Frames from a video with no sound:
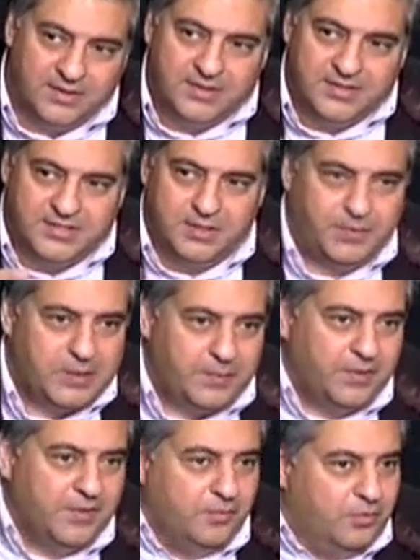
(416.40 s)
to the people
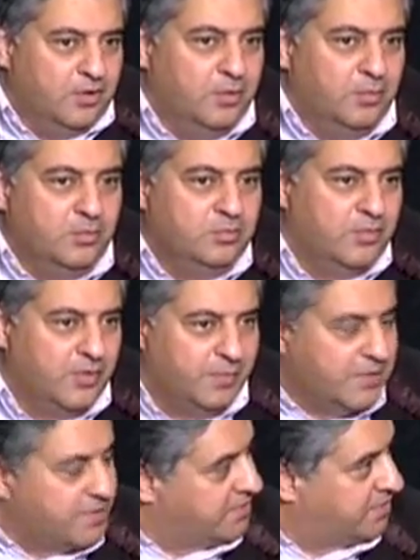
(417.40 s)
in the room, the
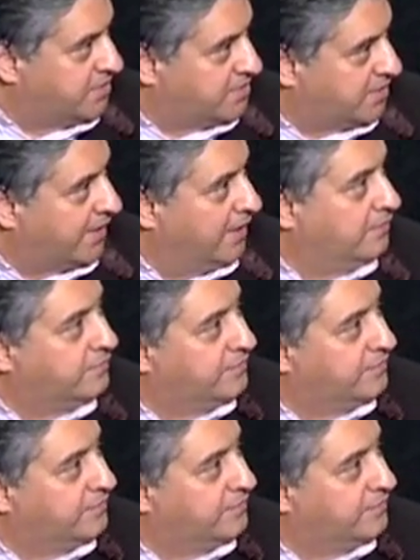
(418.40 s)
businesses they have?